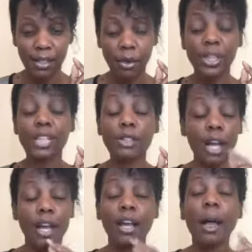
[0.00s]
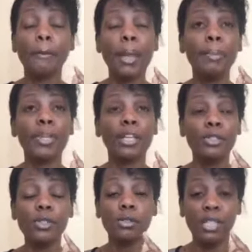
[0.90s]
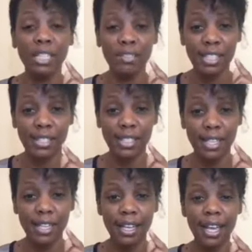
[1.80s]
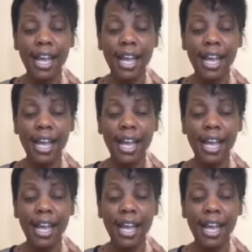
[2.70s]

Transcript: or that uh, people that choose to live in sin,